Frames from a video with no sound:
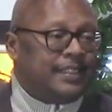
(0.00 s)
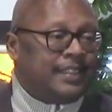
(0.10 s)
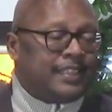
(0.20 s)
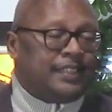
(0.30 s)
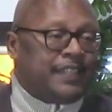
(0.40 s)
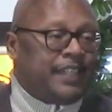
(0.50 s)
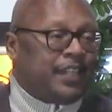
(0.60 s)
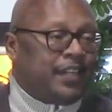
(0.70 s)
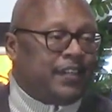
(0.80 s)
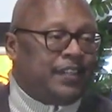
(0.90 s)
Because if they
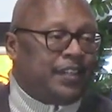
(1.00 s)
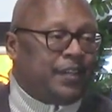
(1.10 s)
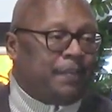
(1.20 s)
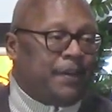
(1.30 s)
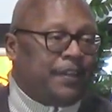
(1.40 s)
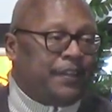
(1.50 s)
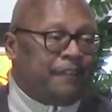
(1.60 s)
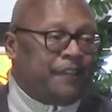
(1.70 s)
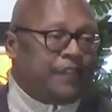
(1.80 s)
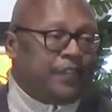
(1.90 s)
called upon it a
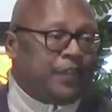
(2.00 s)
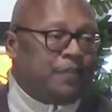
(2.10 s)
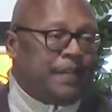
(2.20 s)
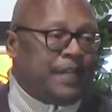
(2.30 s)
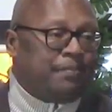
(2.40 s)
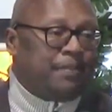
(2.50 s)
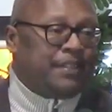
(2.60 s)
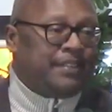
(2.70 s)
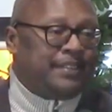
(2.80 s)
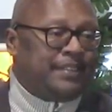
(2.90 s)
50-year-old man,
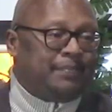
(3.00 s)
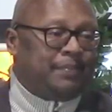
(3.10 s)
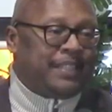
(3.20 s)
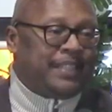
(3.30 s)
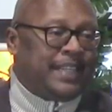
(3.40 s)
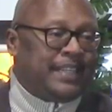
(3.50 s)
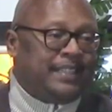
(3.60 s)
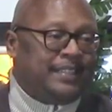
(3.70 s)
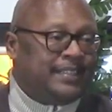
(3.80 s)
Brother Danny,